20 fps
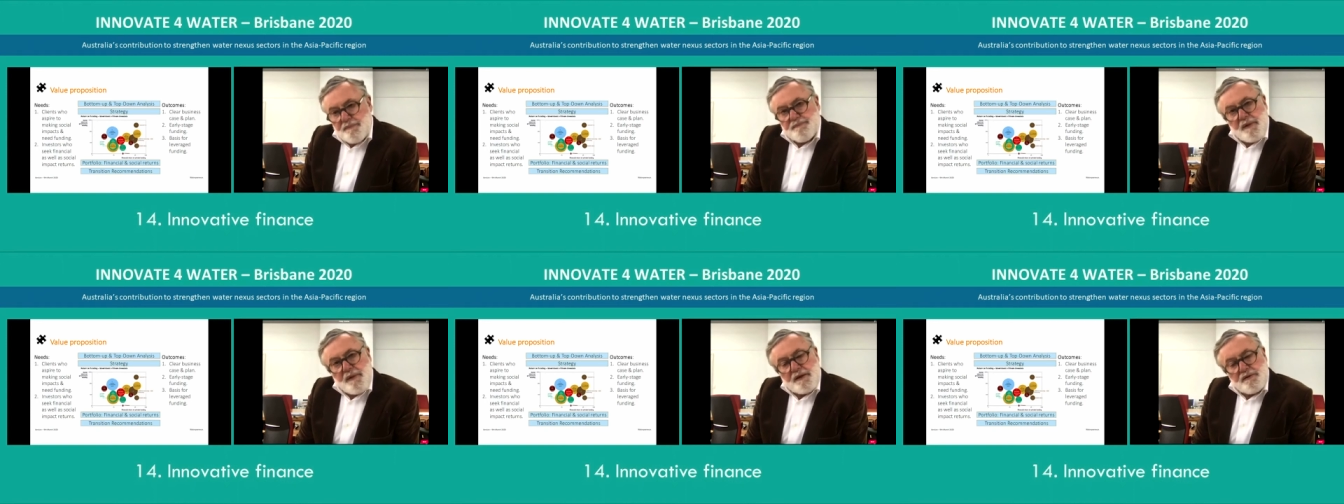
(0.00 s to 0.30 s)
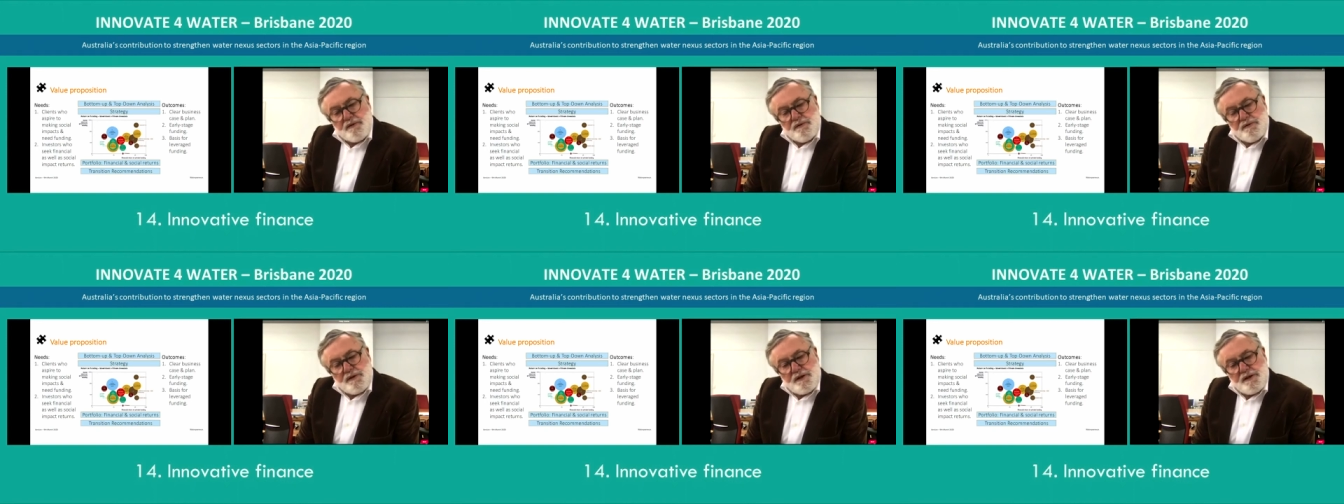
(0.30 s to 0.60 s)
but
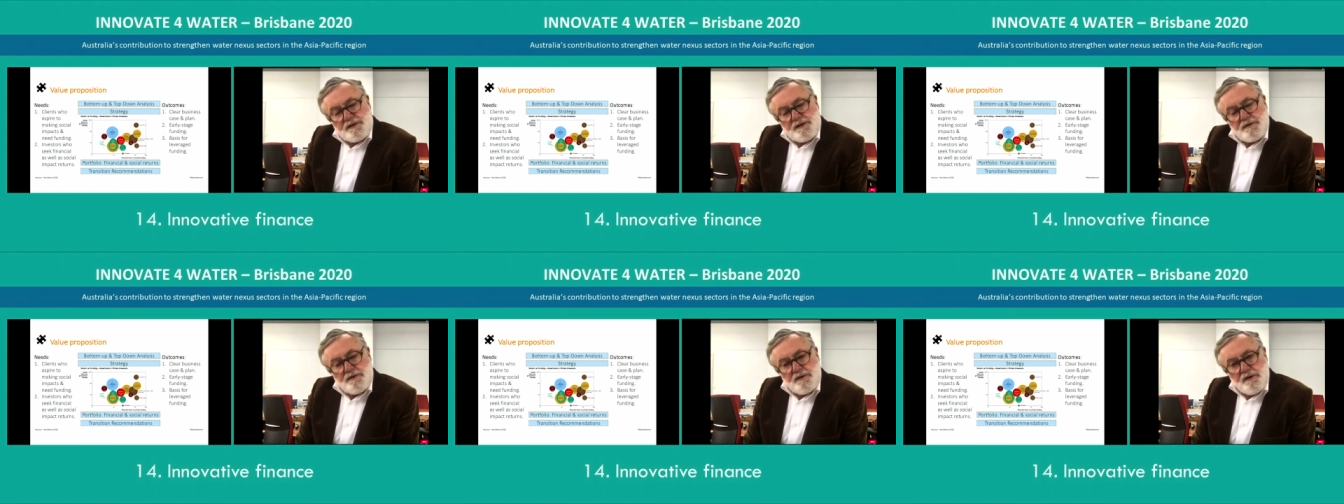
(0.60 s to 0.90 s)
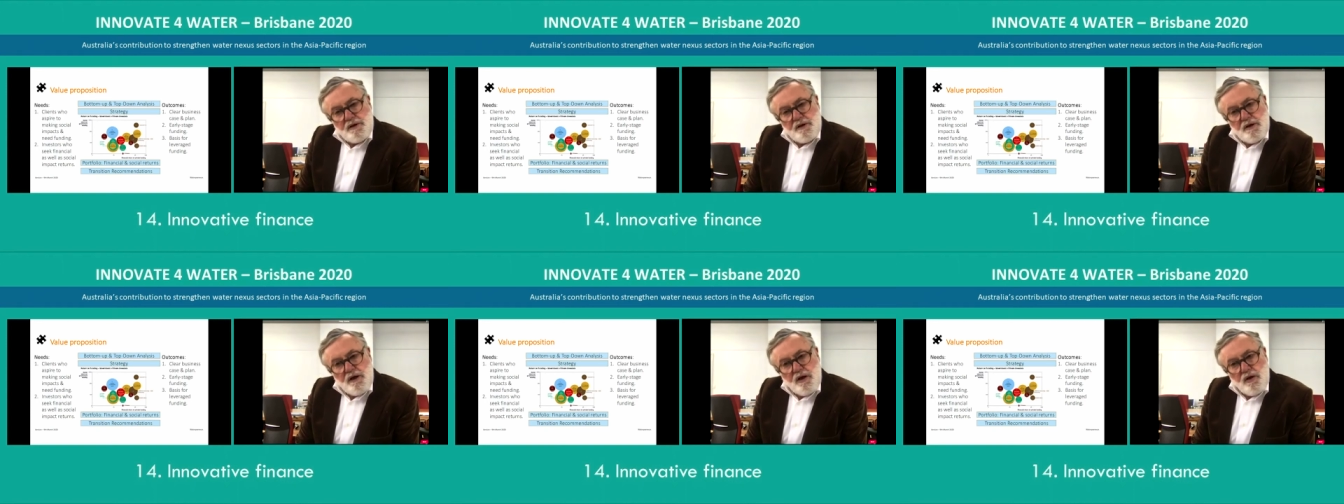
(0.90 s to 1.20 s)
this
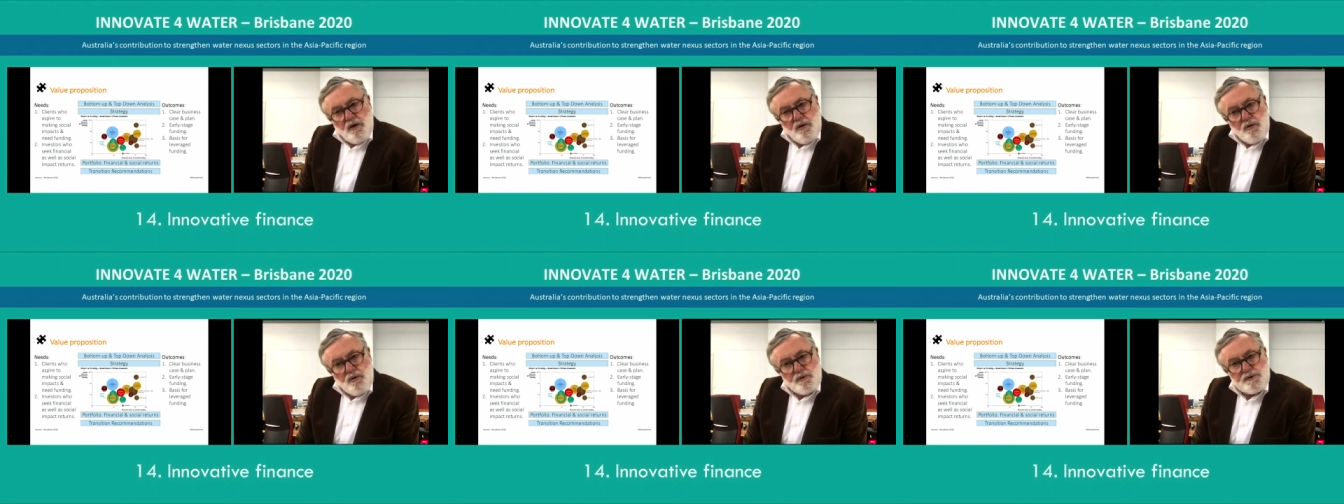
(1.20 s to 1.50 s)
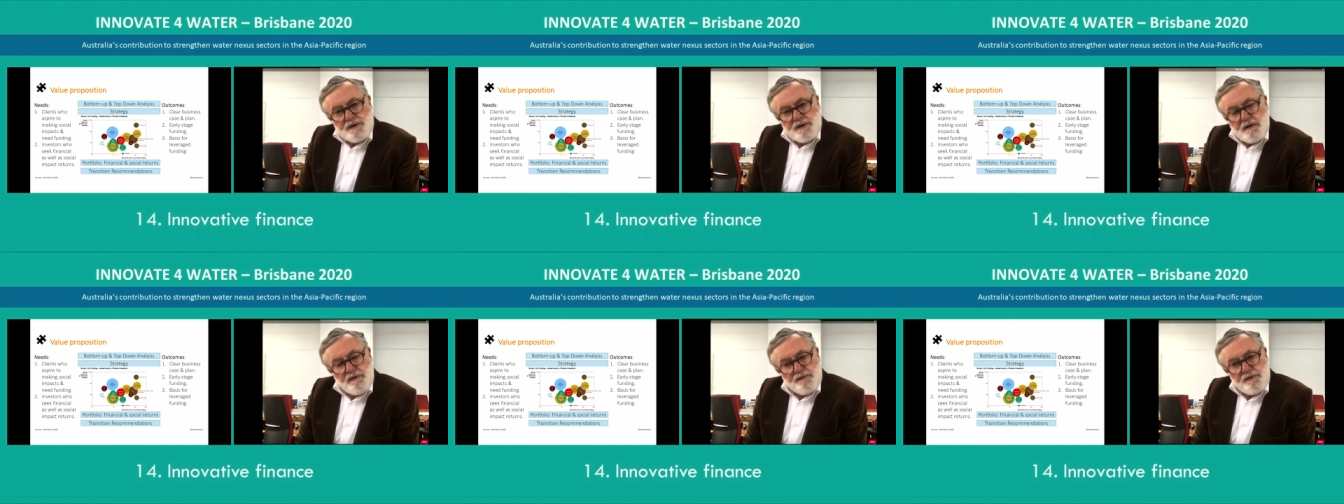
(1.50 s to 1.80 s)

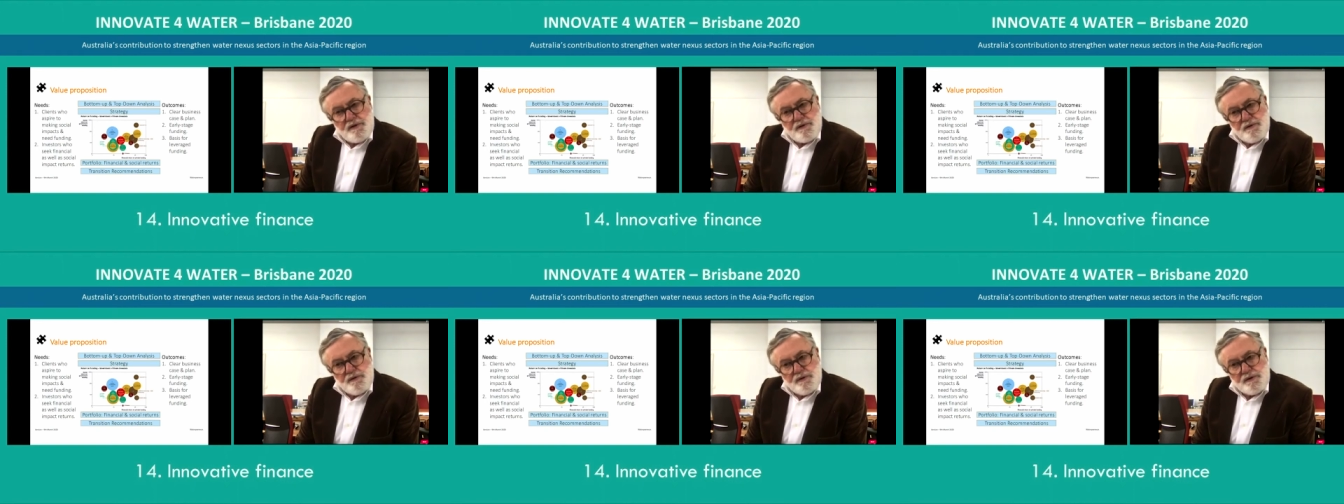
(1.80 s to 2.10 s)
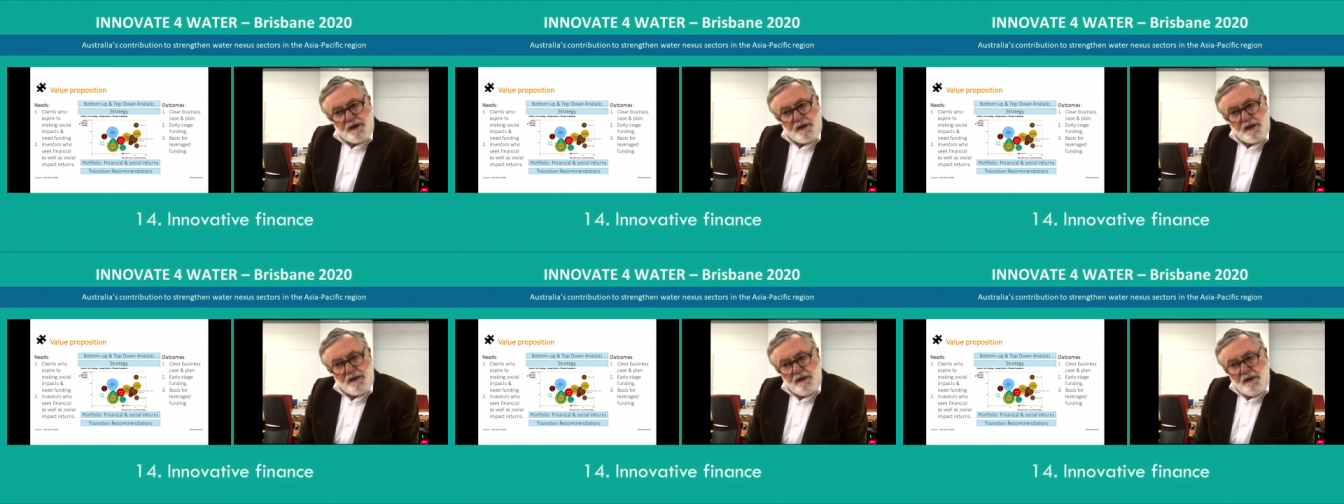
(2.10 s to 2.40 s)
also of the
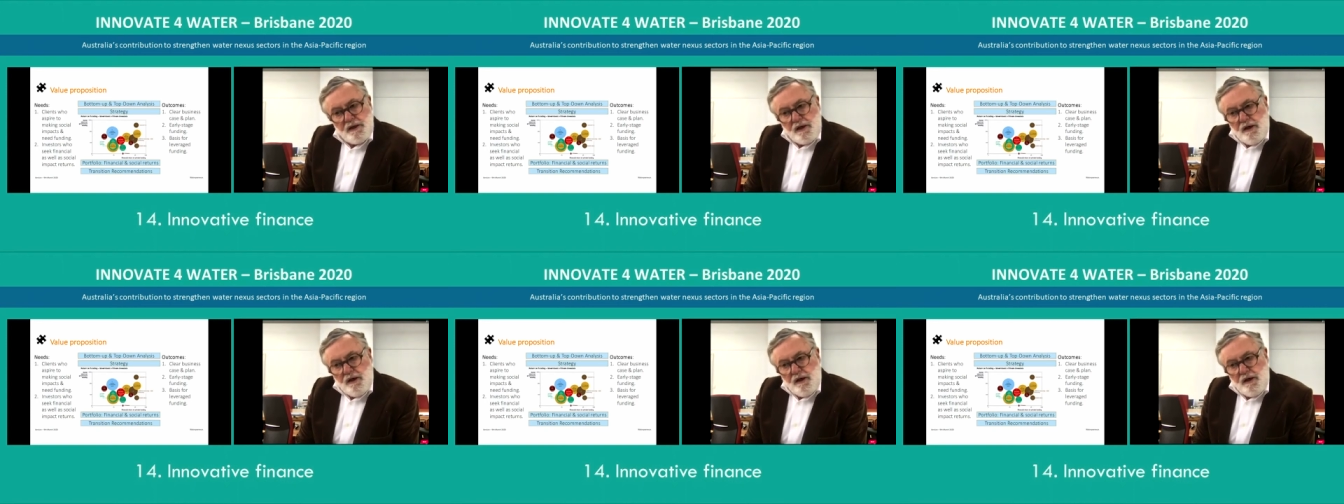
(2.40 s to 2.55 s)
order